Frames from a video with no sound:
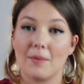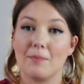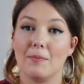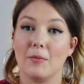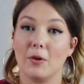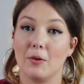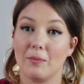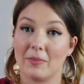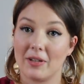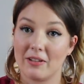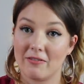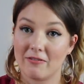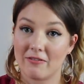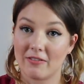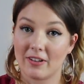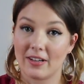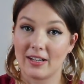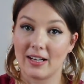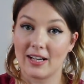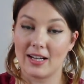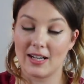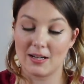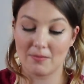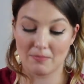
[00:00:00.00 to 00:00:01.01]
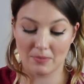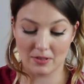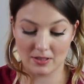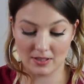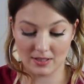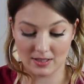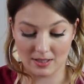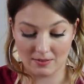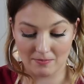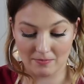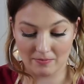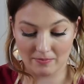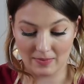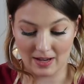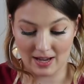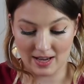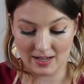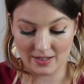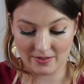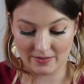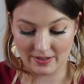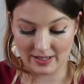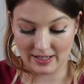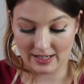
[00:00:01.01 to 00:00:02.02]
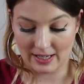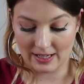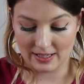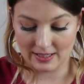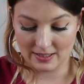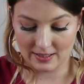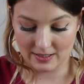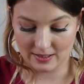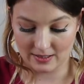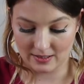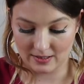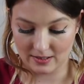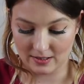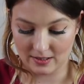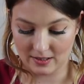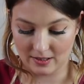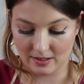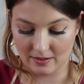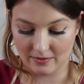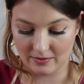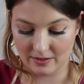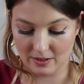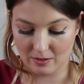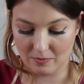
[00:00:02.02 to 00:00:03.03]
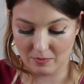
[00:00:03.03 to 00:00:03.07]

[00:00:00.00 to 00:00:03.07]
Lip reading: Not being funny, but some advent calendars and stuff,